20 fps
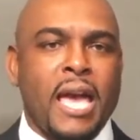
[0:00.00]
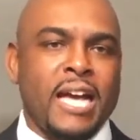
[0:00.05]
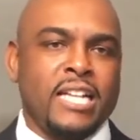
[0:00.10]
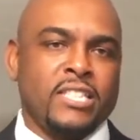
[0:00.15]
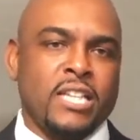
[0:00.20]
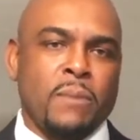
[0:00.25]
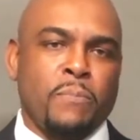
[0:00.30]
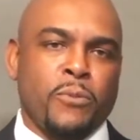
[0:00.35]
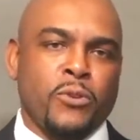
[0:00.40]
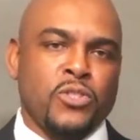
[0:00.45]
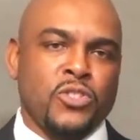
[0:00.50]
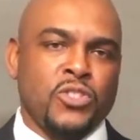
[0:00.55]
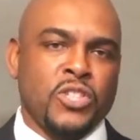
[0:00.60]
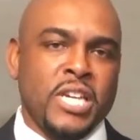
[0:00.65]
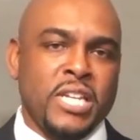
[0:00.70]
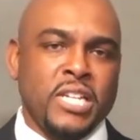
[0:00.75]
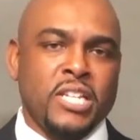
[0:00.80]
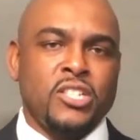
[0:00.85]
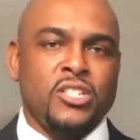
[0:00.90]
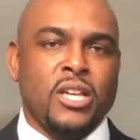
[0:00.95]
as a
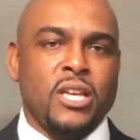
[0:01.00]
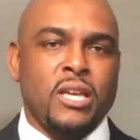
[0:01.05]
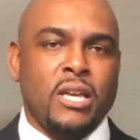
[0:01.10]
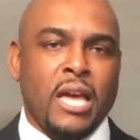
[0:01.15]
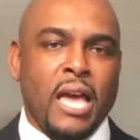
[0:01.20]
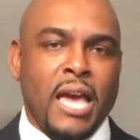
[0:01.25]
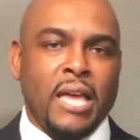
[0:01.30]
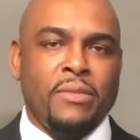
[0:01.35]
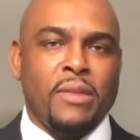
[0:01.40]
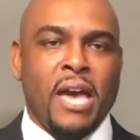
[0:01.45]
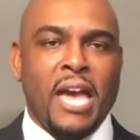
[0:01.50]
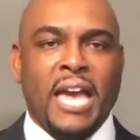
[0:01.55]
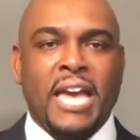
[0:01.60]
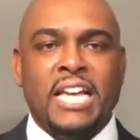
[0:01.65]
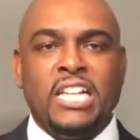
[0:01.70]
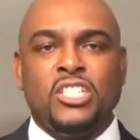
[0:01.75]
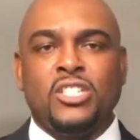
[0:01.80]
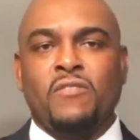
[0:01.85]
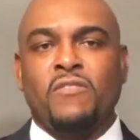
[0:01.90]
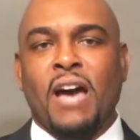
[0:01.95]
percentage and the
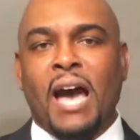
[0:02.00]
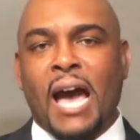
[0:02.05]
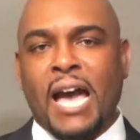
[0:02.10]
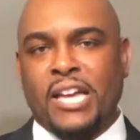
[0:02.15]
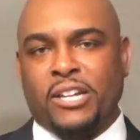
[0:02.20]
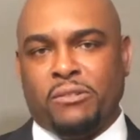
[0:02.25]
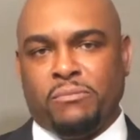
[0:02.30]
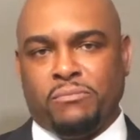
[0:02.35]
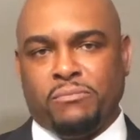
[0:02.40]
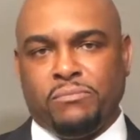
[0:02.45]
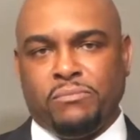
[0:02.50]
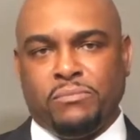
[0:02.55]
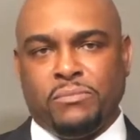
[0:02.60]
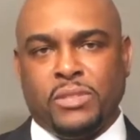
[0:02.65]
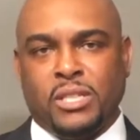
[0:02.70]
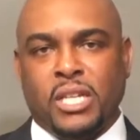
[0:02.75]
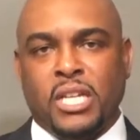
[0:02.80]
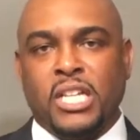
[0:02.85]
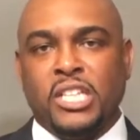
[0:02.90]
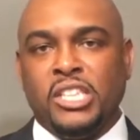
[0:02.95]
age of the item.
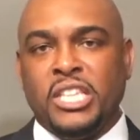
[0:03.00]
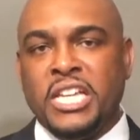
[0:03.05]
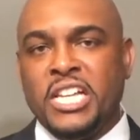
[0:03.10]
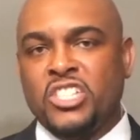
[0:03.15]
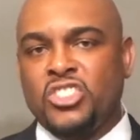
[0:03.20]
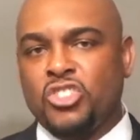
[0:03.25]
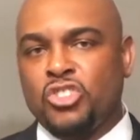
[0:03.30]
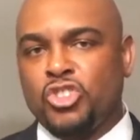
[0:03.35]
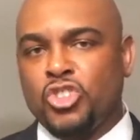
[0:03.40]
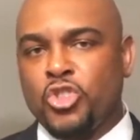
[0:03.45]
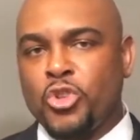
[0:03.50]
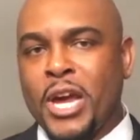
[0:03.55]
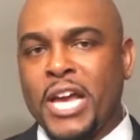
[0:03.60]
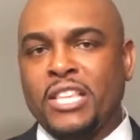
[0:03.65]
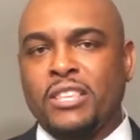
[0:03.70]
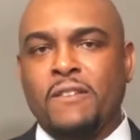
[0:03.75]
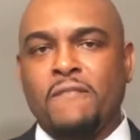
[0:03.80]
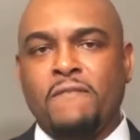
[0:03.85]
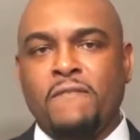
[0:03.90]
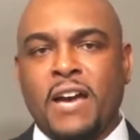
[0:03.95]
Then
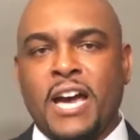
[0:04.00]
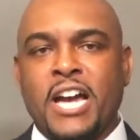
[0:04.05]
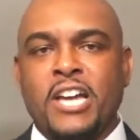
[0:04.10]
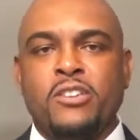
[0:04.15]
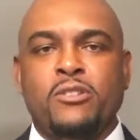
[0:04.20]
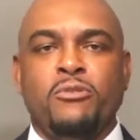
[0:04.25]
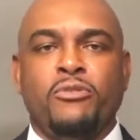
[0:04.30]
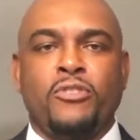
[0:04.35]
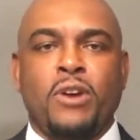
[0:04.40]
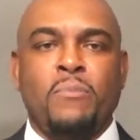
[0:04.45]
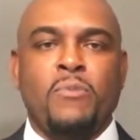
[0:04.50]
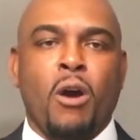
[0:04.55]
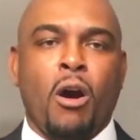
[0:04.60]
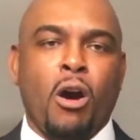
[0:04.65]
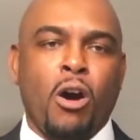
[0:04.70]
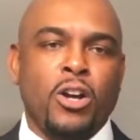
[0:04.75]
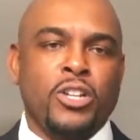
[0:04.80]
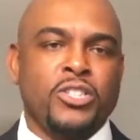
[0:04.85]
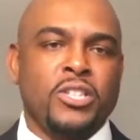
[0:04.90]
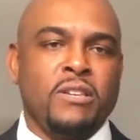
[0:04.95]
subtract the value from the
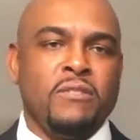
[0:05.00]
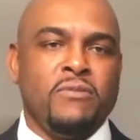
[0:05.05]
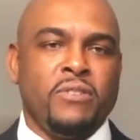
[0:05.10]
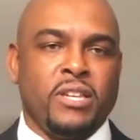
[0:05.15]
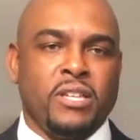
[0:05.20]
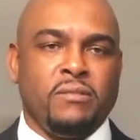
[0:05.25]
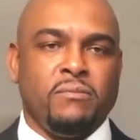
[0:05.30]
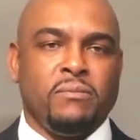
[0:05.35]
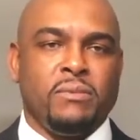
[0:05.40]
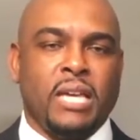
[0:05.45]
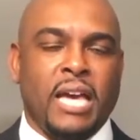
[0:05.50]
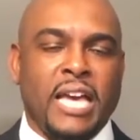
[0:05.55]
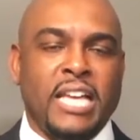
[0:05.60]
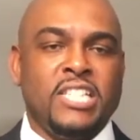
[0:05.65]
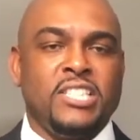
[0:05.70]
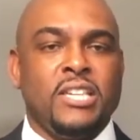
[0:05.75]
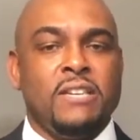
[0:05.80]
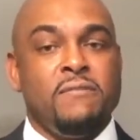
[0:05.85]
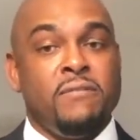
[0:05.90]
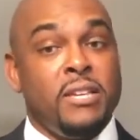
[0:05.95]
RCV,
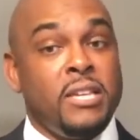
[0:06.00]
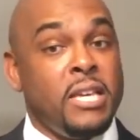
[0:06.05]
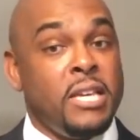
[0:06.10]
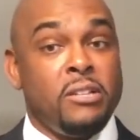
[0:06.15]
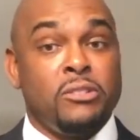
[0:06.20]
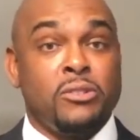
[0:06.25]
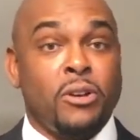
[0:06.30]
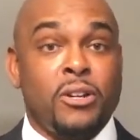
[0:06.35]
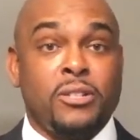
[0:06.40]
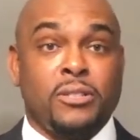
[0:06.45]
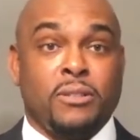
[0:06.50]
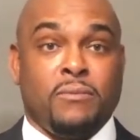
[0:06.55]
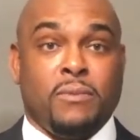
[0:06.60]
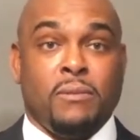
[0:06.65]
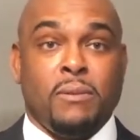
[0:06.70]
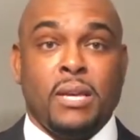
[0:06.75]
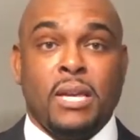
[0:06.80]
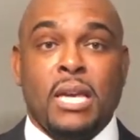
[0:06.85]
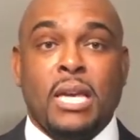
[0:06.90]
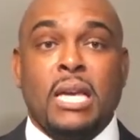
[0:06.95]
ACV equals RCV.
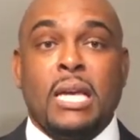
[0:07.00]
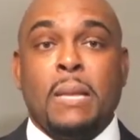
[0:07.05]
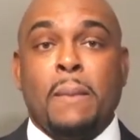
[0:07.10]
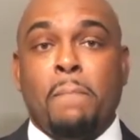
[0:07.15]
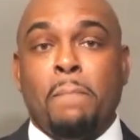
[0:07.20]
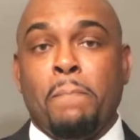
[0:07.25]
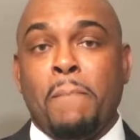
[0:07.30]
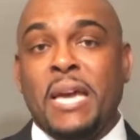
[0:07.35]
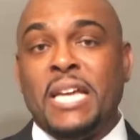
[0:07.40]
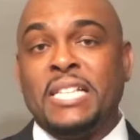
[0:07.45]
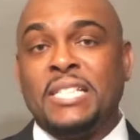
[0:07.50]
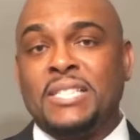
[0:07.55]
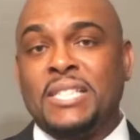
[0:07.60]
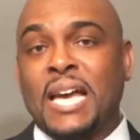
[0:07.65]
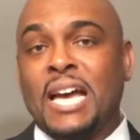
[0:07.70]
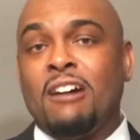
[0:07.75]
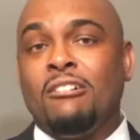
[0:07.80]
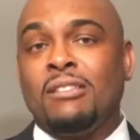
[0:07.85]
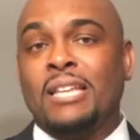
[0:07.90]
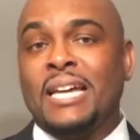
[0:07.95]
May
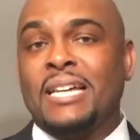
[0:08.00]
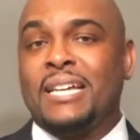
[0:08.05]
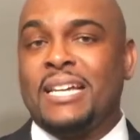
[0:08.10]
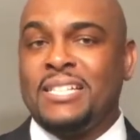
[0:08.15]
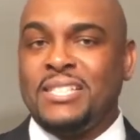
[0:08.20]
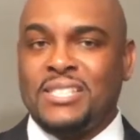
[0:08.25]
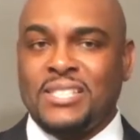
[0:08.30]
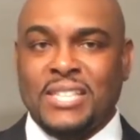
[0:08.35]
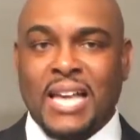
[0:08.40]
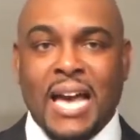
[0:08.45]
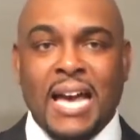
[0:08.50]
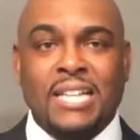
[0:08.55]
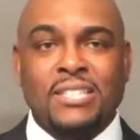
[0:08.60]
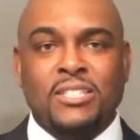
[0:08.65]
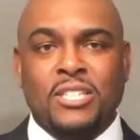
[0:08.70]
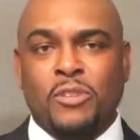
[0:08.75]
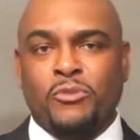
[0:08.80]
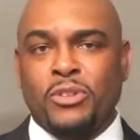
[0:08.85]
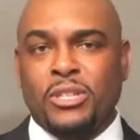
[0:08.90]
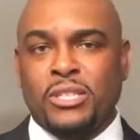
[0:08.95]
sound like a
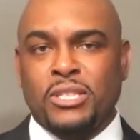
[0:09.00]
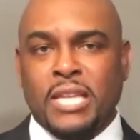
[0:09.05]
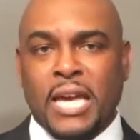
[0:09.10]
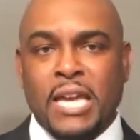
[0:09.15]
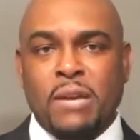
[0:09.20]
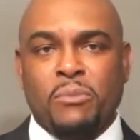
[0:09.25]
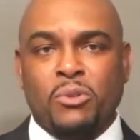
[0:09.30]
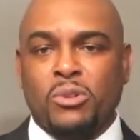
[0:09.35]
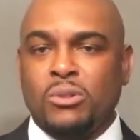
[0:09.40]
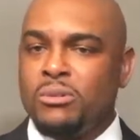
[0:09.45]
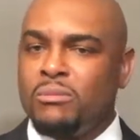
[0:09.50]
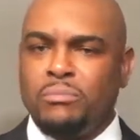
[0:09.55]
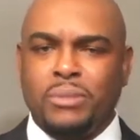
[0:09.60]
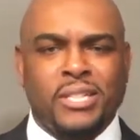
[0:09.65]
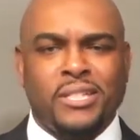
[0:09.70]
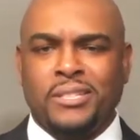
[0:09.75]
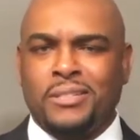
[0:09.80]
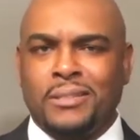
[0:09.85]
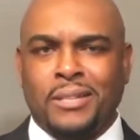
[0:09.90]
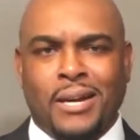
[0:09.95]
scientific table,
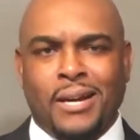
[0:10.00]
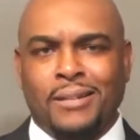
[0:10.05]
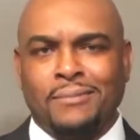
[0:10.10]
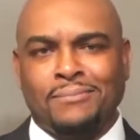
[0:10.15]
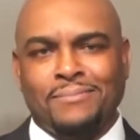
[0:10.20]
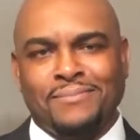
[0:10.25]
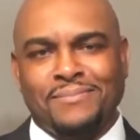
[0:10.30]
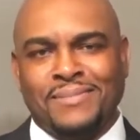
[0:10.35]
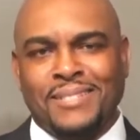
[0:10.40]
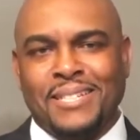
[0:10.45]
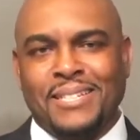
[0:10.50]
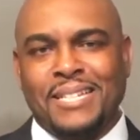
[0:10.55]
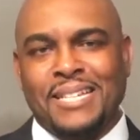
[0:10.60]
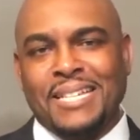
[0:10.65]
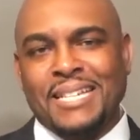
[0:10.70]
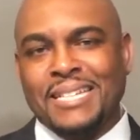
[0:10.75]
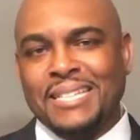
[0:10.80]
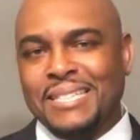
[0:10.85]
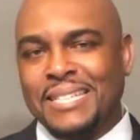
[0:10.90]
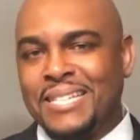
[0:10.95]
but it's not.
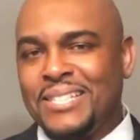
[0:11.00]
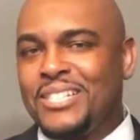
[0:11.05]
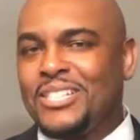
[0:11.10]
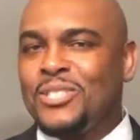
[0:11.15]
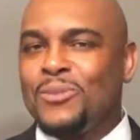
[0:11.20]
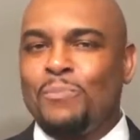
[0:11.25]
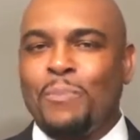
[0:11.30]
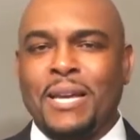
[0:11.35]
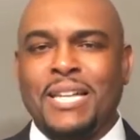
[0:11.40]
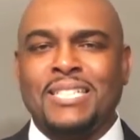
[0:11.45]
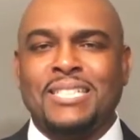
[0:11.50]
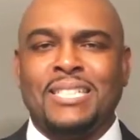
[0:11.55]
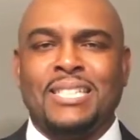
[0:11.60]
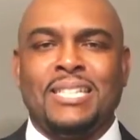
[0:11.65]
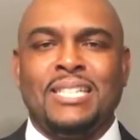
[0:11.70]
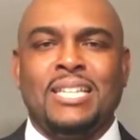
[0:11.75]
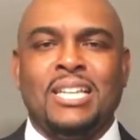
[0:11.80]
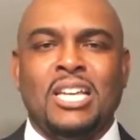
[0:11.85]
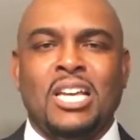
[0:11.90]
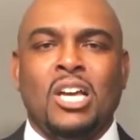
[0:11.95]
This is
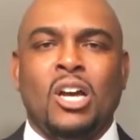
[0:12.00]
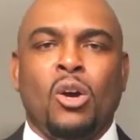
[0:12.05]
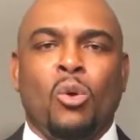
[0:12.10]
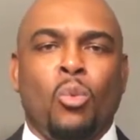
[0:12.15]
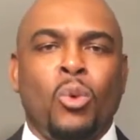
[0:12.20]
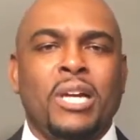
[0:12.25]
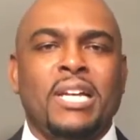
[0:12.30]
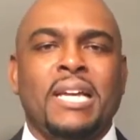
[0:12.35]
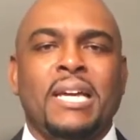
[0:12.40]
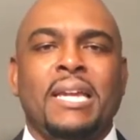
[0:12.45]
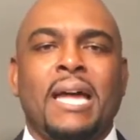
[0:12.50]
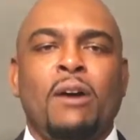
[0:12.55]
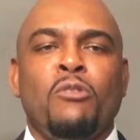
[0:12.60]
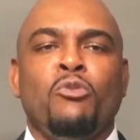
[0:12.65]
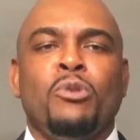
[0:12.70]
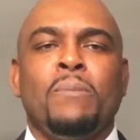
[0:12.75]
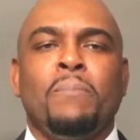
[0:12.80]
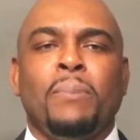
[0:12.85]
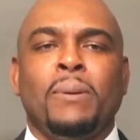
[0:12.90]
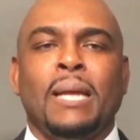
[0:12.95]
basically, what can
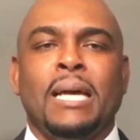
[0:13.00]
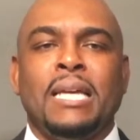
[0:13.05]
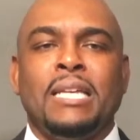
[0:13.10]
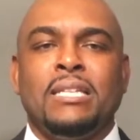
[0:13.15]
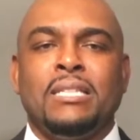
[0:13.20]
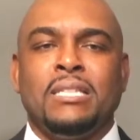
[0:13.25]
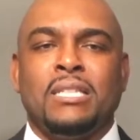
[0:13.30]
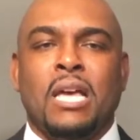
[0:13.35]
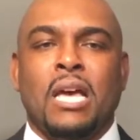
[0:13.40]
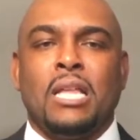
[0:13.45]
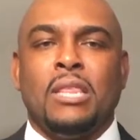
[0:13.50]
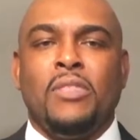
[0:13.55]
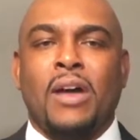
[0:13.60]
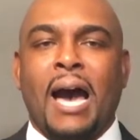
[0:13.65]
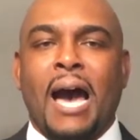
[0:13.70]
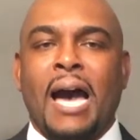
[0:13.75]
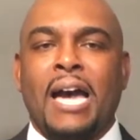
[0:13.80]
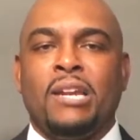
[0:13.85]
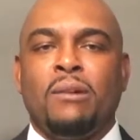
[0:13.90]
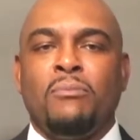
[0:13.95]
I replace
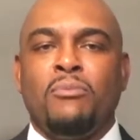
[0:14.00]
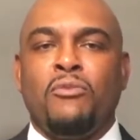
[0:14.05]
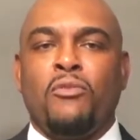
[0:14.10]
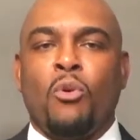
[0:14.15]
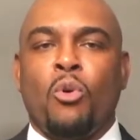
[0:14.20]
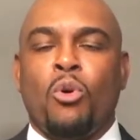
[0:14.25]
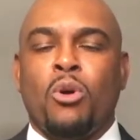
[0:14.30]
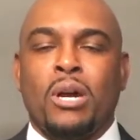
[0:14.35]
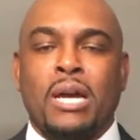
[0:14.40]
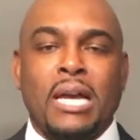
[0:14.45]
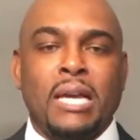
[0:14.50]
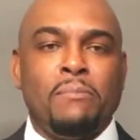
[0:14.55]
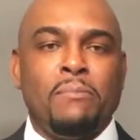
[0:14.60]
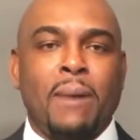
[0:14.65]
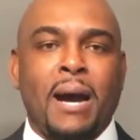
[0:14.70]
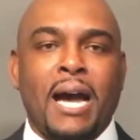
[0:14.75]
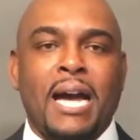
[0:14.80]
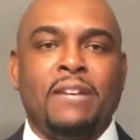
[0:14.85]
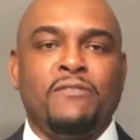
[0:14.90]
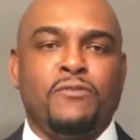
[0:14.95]
the item for and
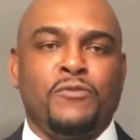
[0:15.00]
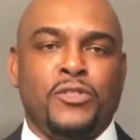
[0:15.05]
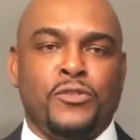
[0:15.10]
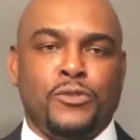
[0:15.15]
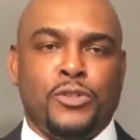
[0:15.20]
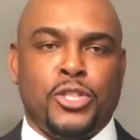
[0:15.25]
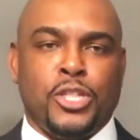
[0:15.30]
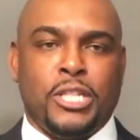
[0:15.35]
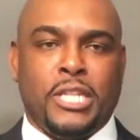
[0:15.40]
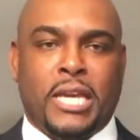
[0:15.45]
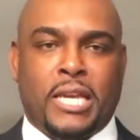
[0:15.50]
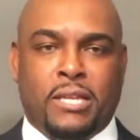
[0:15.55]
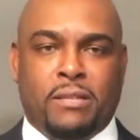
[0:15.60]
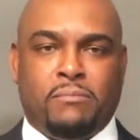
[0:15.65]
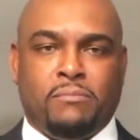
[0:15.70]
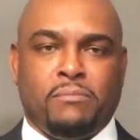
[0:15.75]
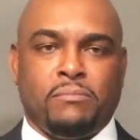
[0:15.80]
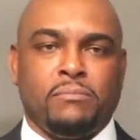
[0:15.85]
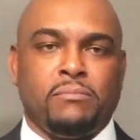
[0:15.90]
buy it today?